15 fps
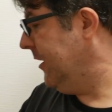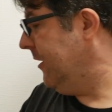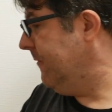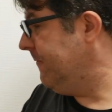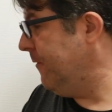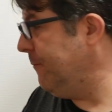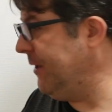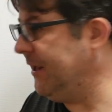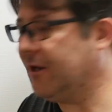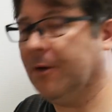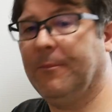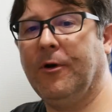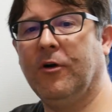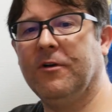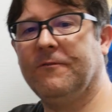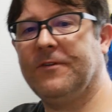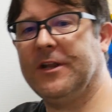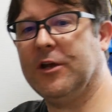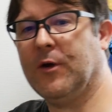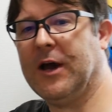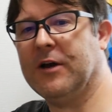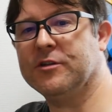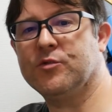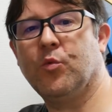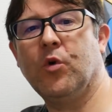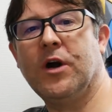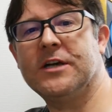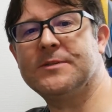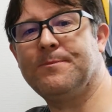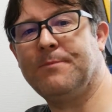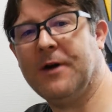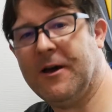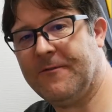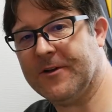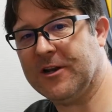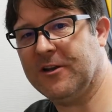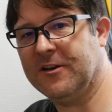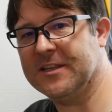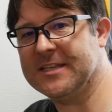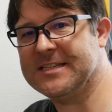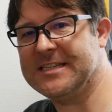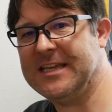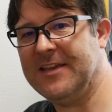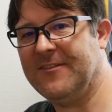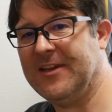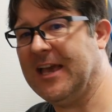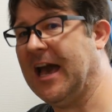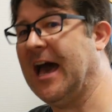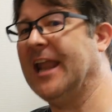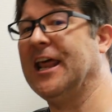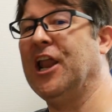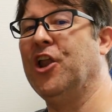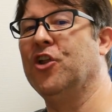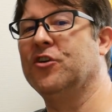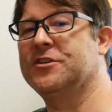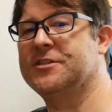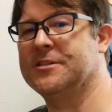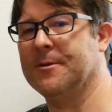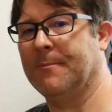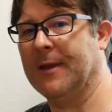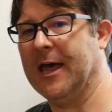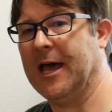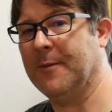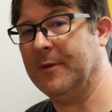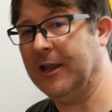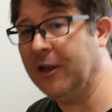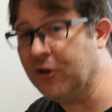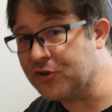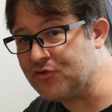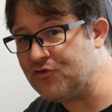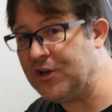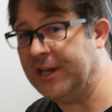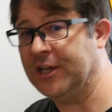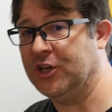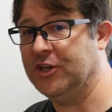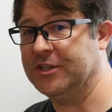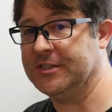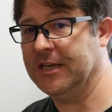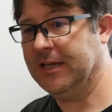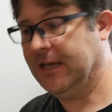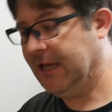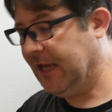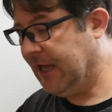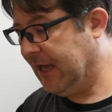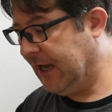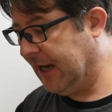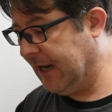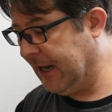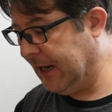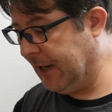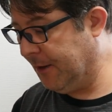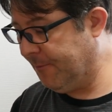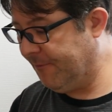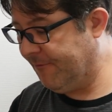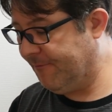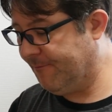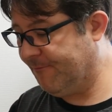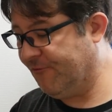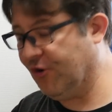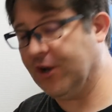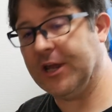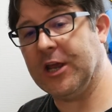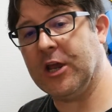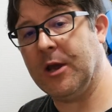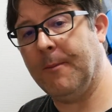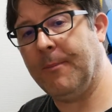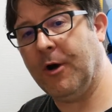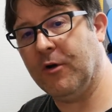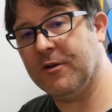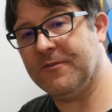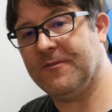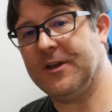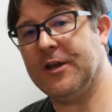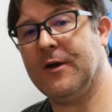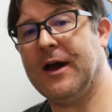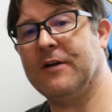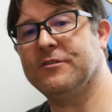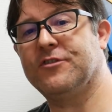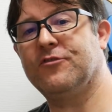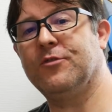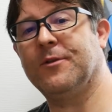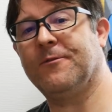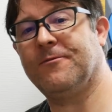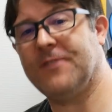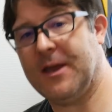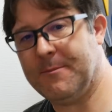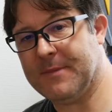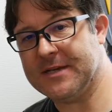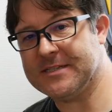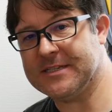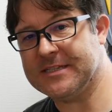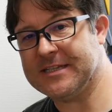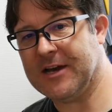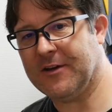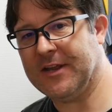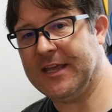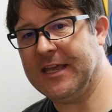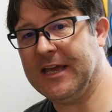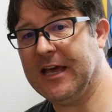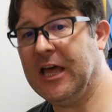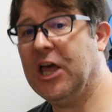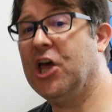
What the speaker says: For me, component video out works perfectly on this TV, and it looks sublime. It looks really good. Running component video out through the FrameMeister down here